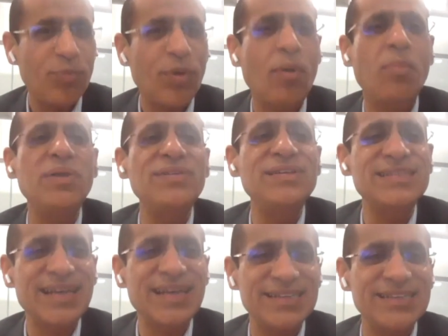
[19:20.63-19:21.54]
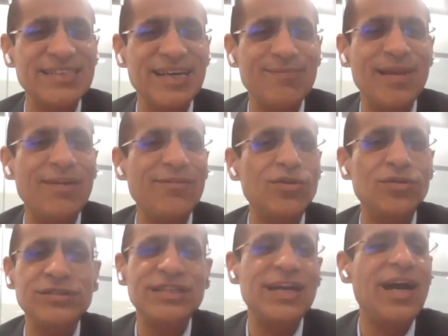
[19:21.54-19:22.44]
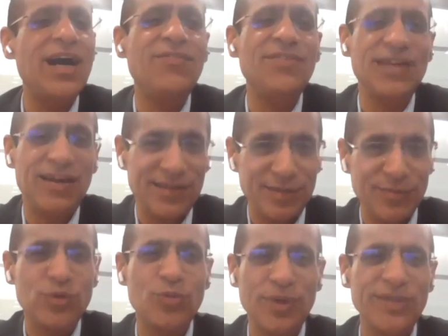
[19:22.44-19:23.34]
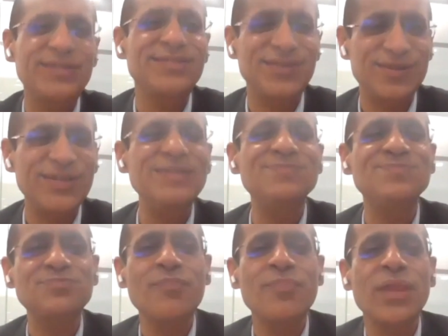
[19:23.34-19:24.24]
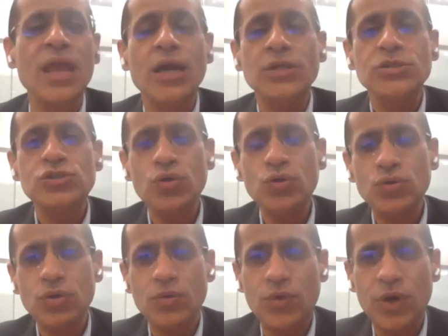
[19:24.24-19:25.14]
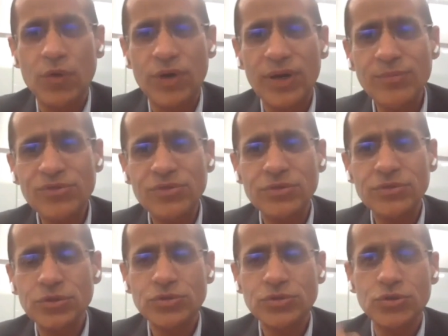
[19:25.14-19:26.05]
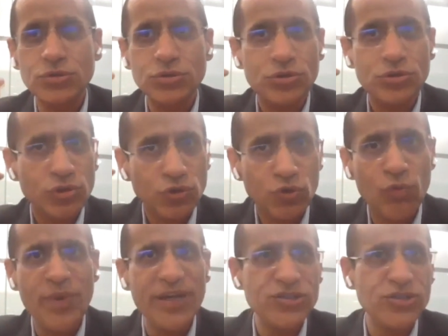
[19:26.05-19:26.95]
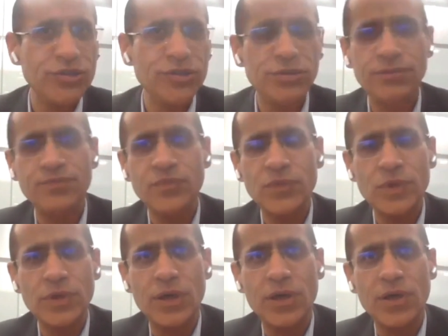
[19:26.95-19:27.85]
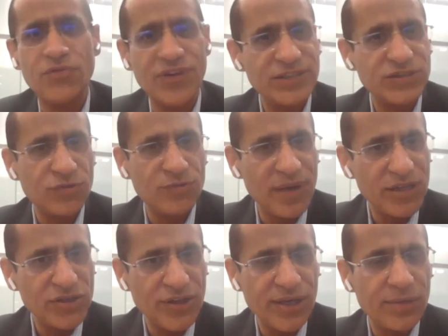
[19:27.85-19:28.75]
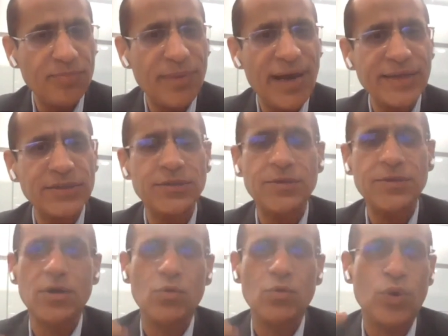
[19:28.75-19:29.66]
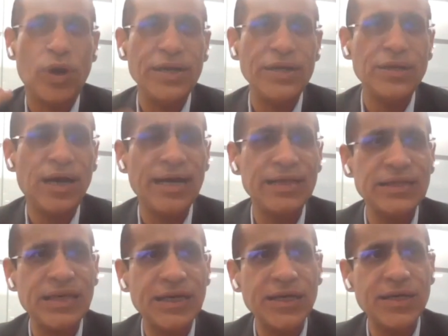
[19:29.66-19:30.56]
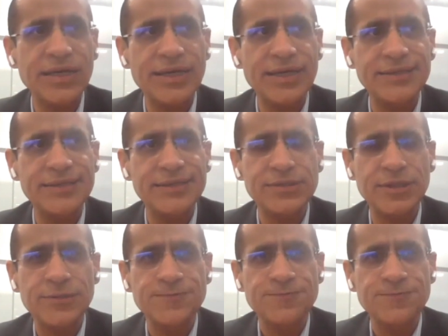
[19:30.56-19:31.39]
probably will stay at the same level or see a half a level improvement. Okay, so so 2 major ways of measuring impact. One, I think, is